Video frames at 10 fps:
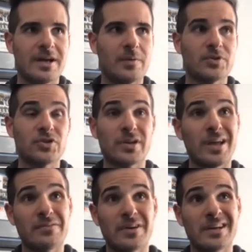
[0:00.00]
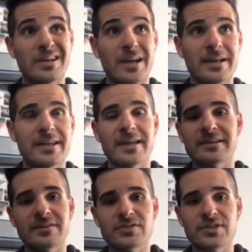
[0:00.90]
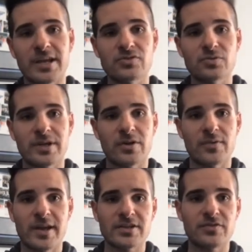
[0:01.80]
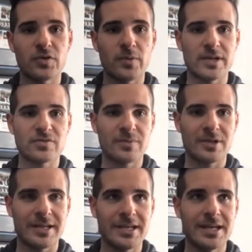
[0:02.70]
We should have a tentative schedule here in the next few weeks from the league.